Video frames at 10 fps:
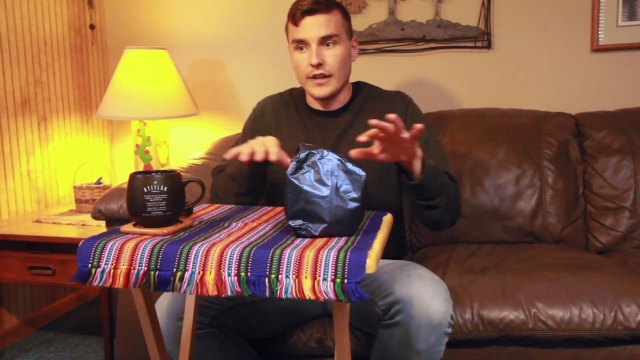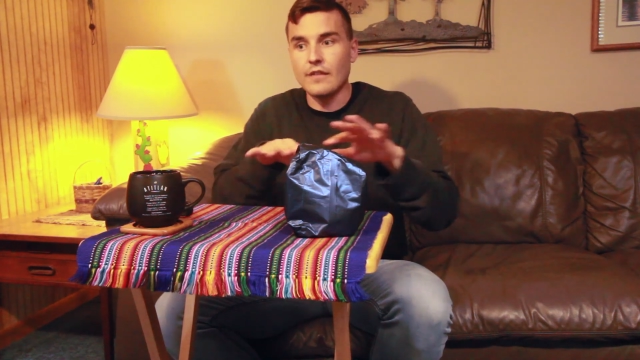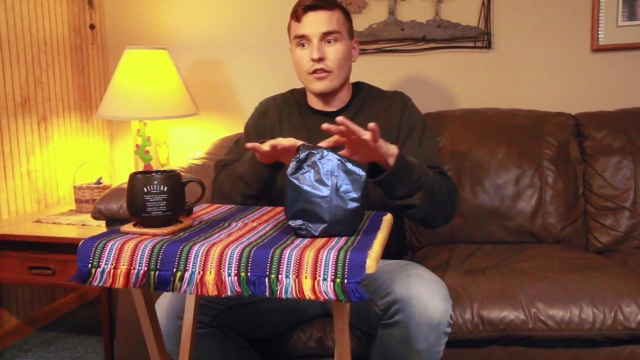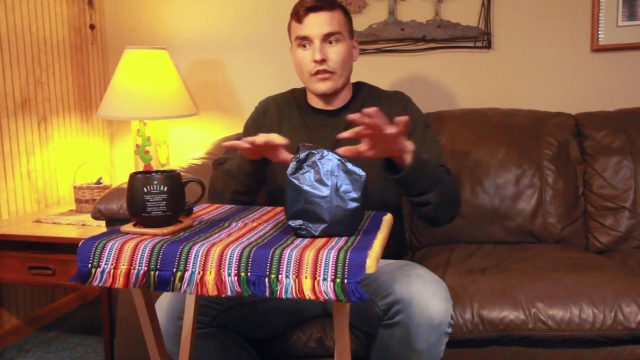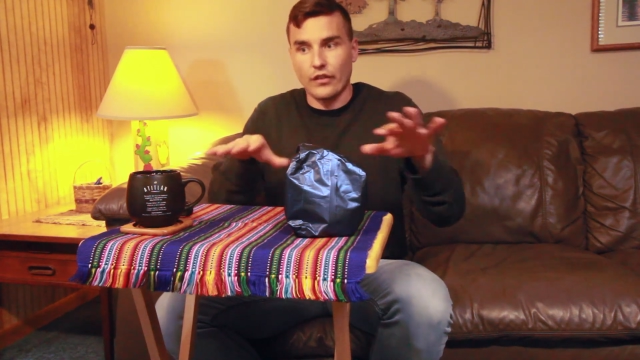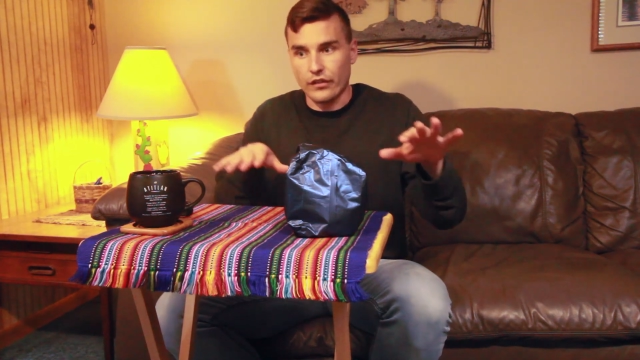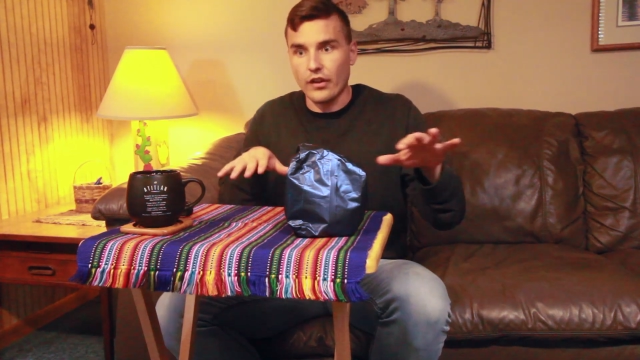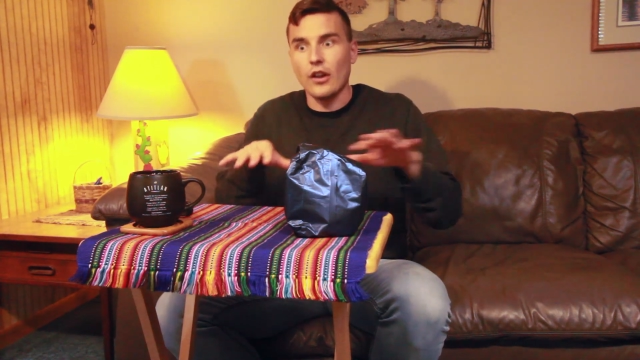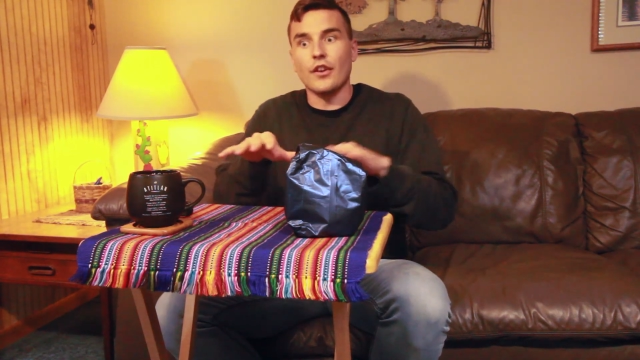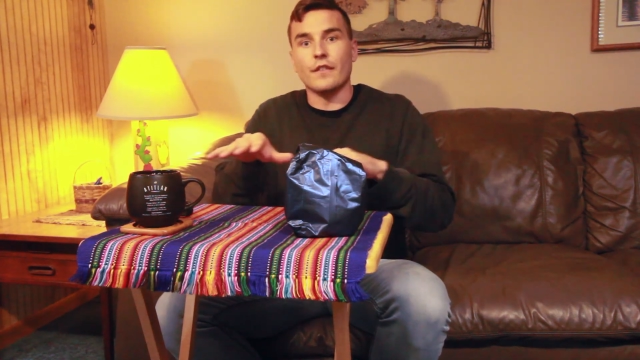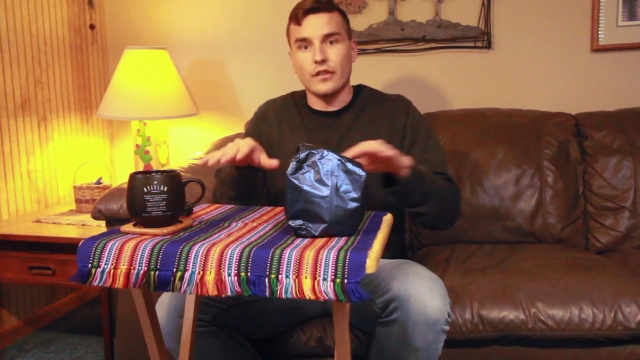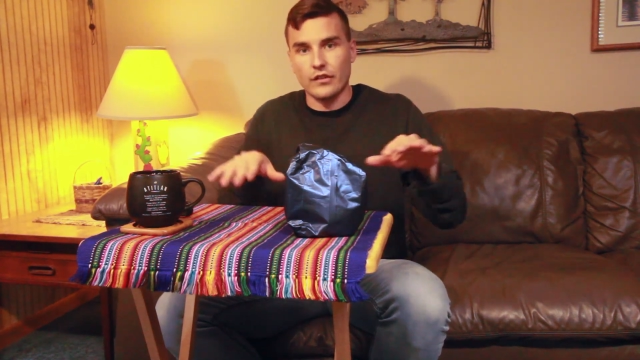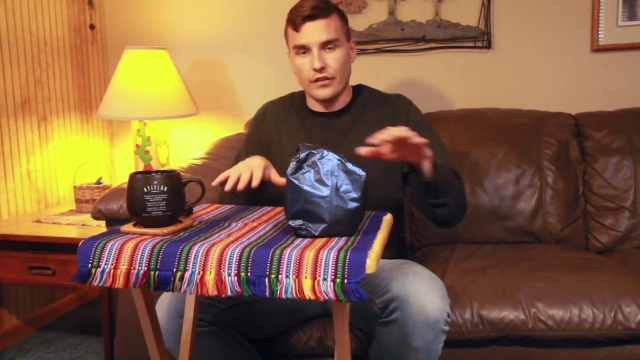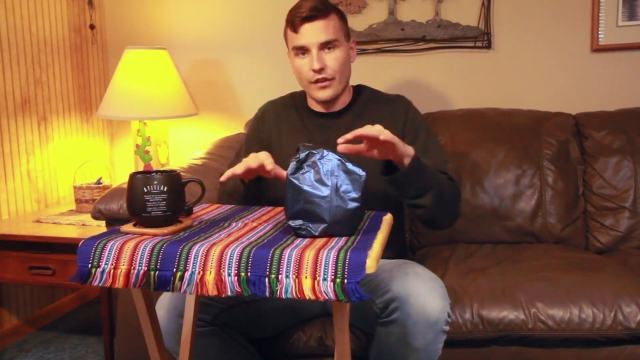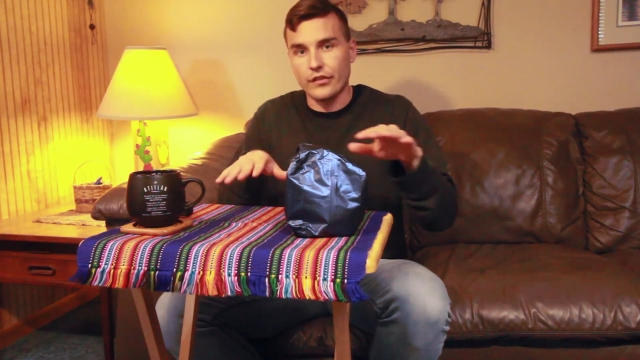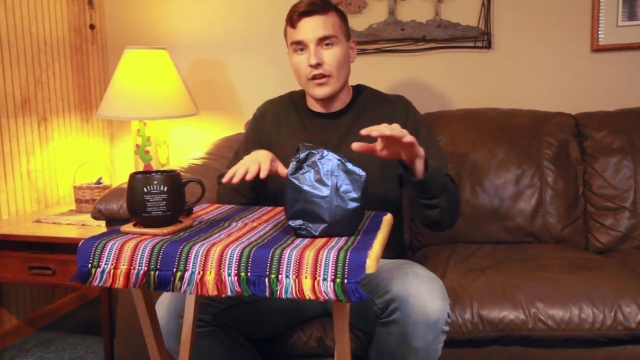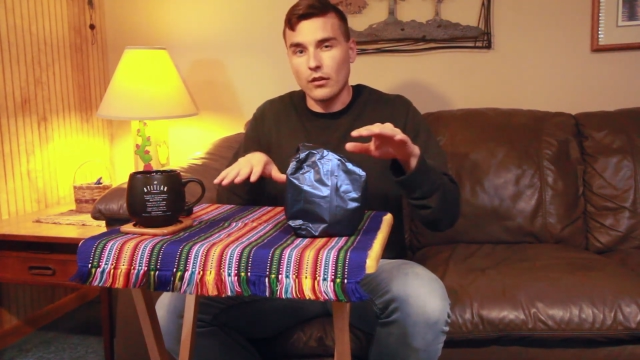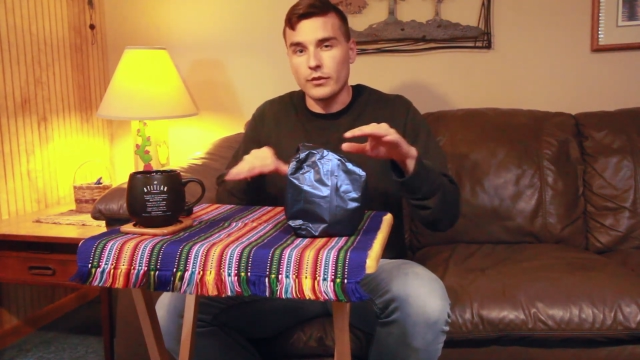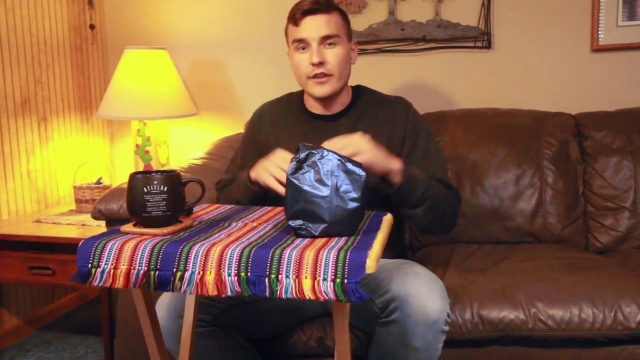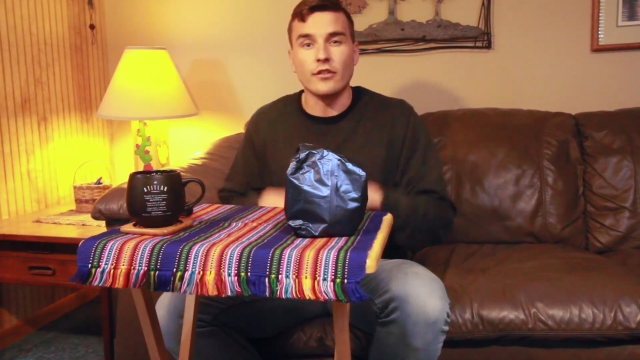even just the subtle differences of the
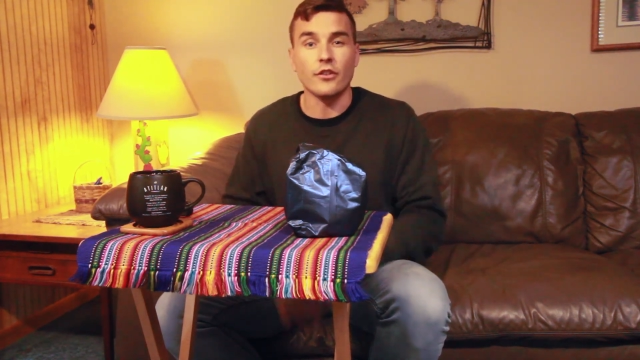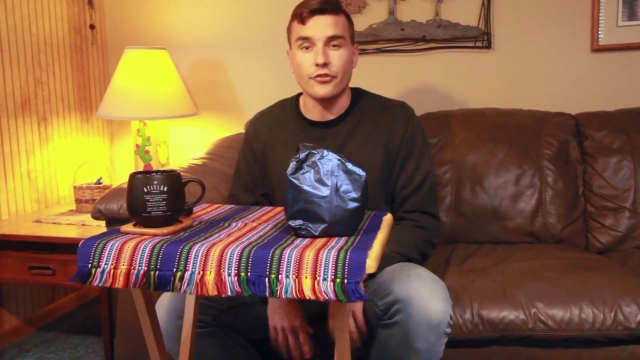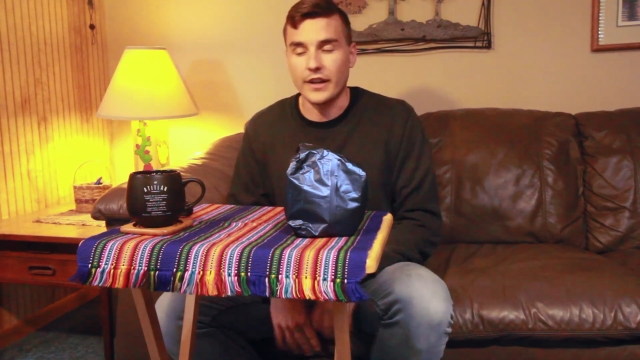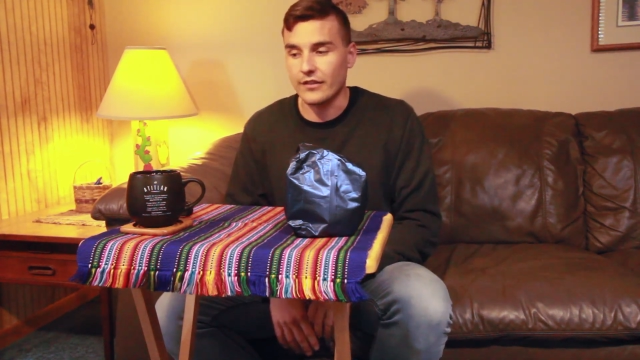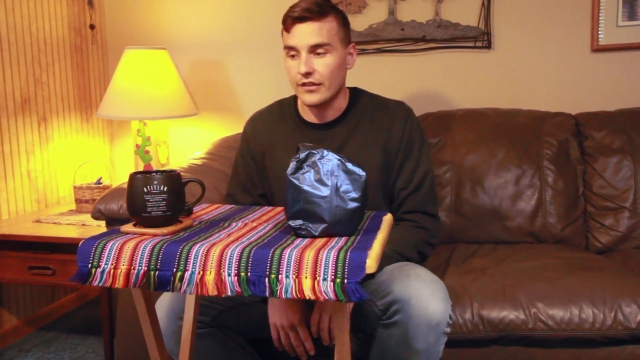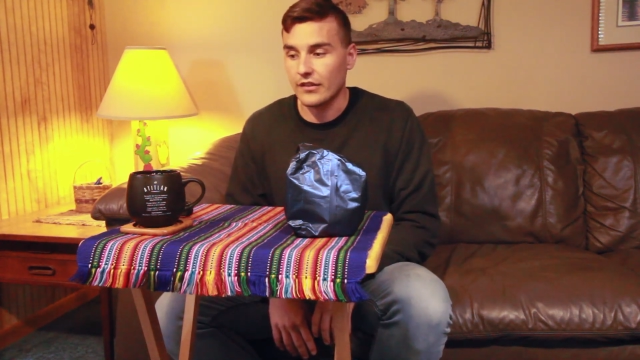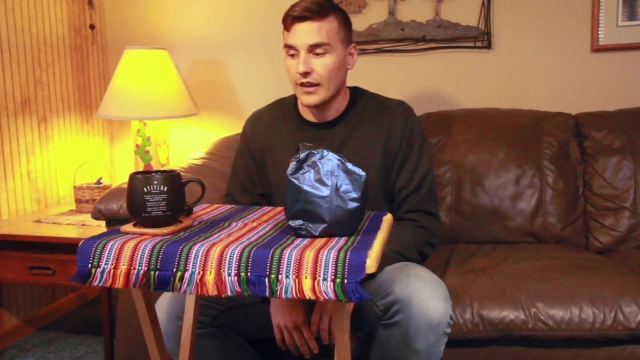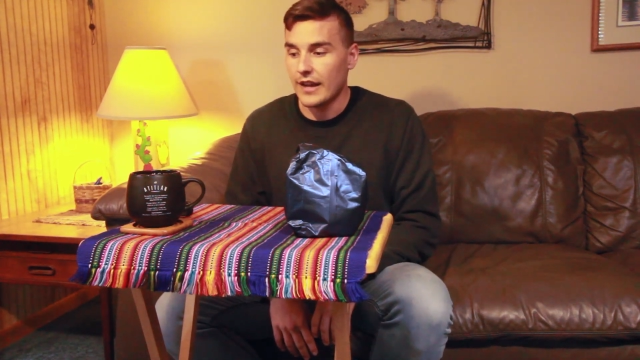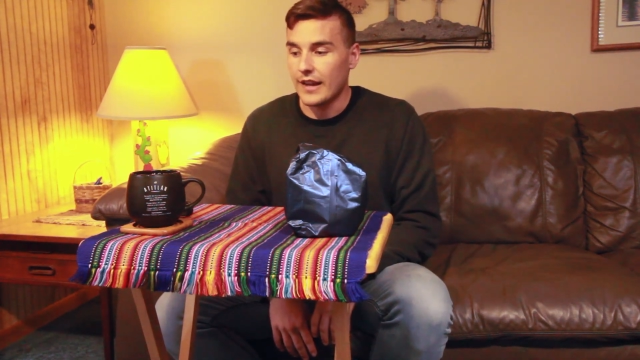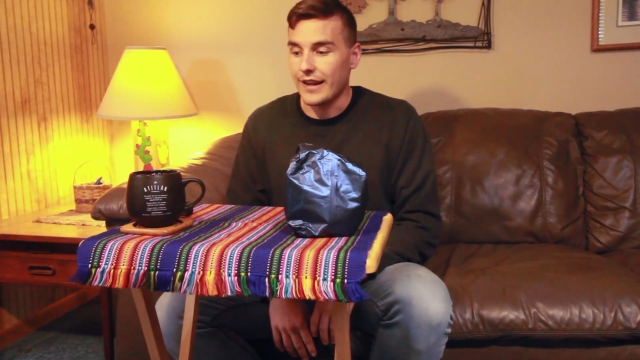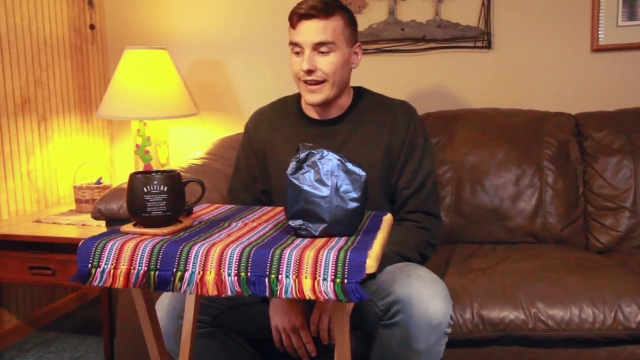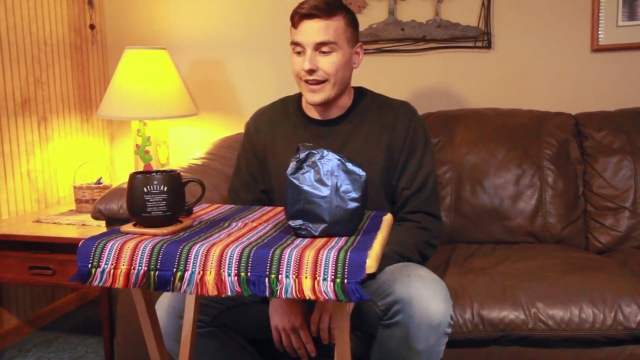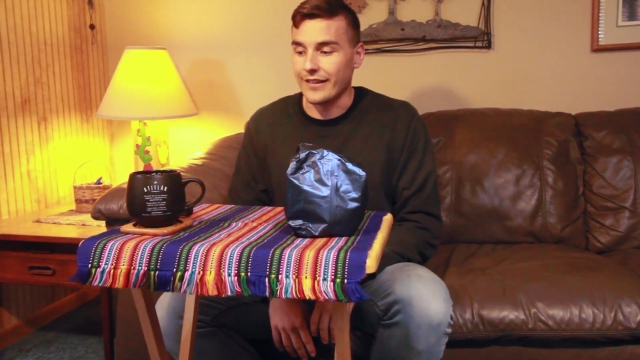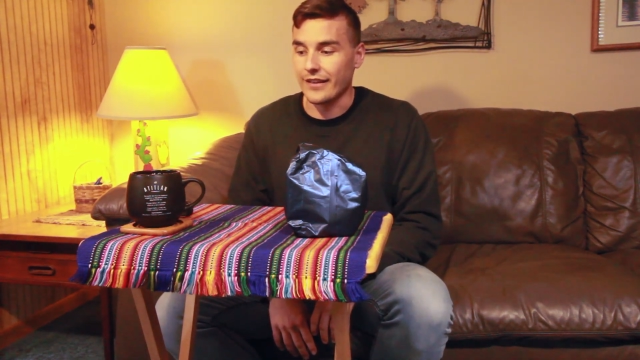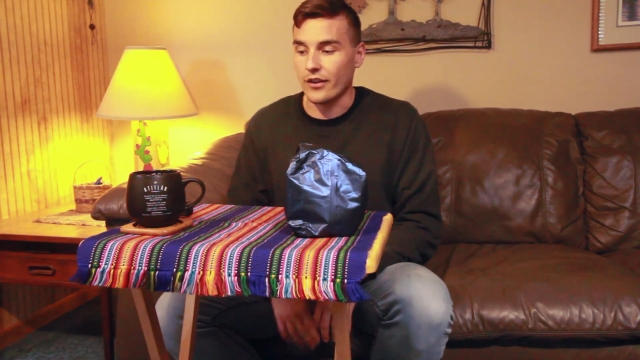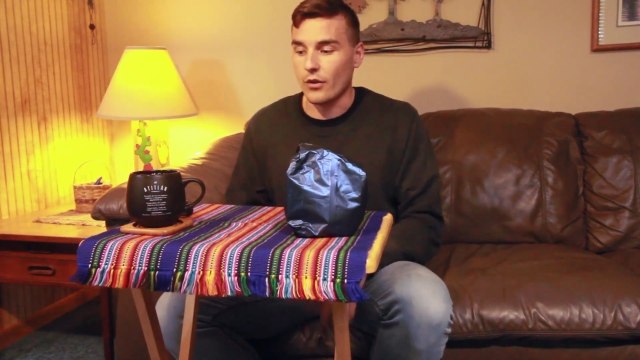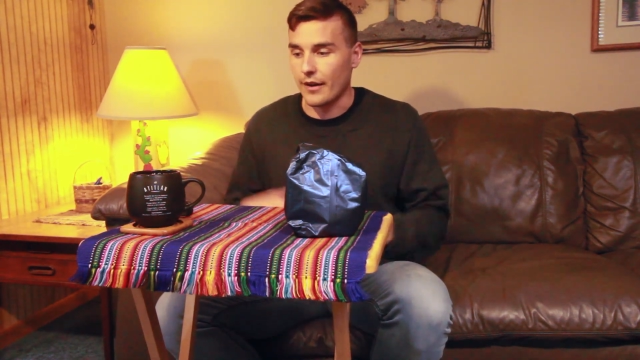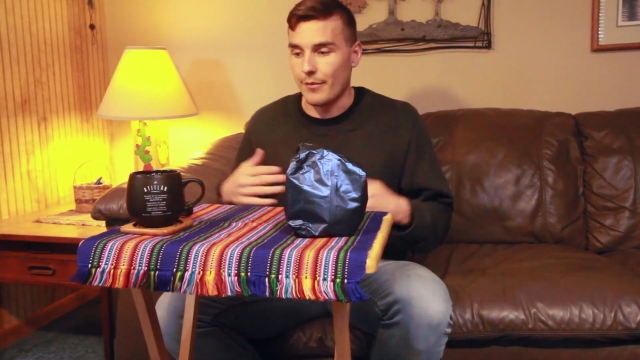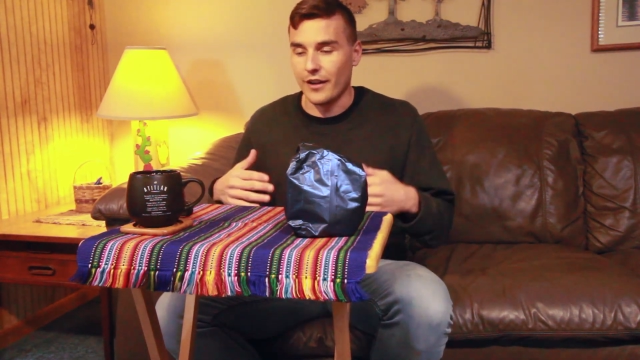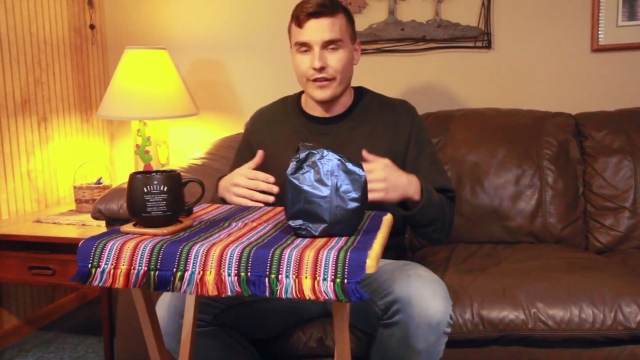subtle regional changes. And
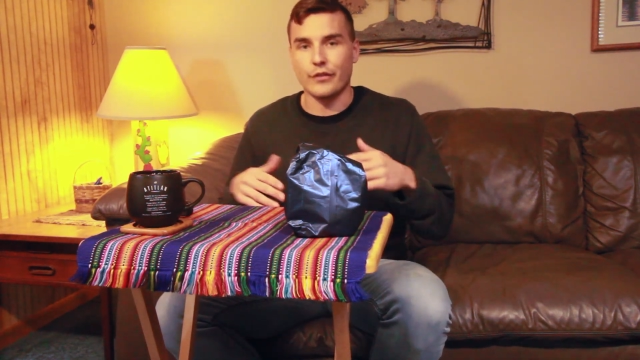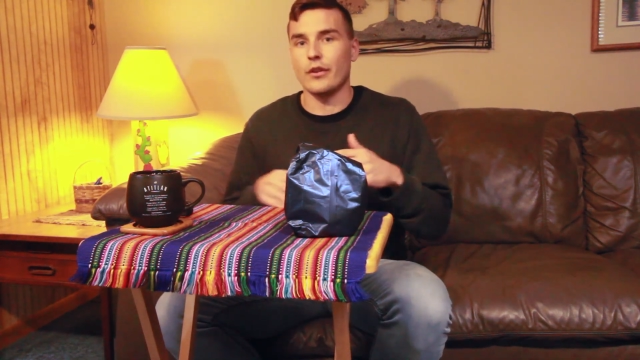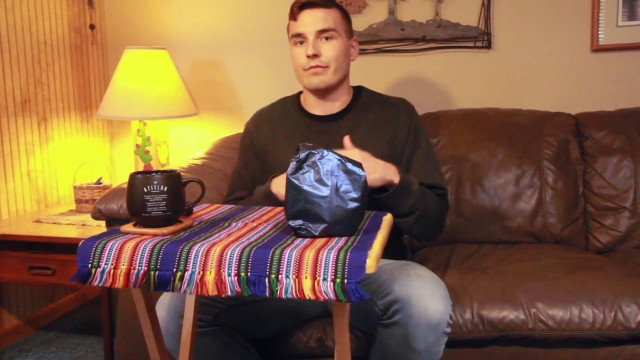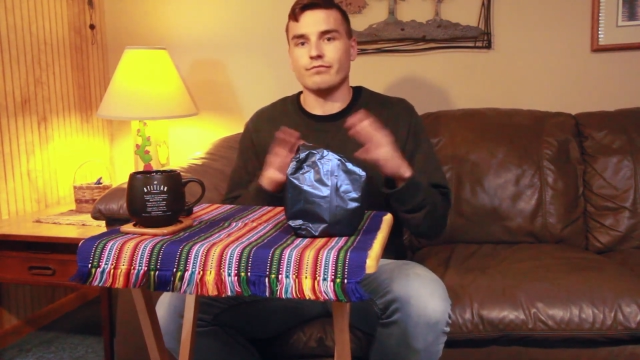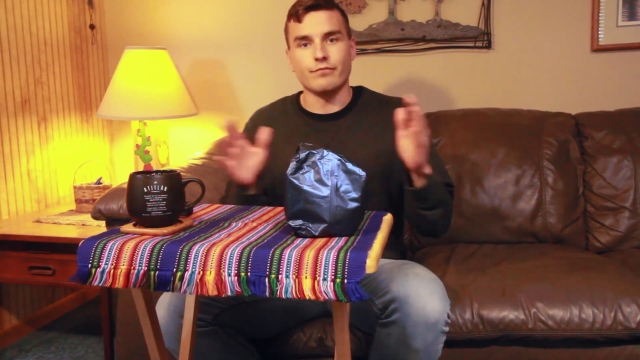Guatemala is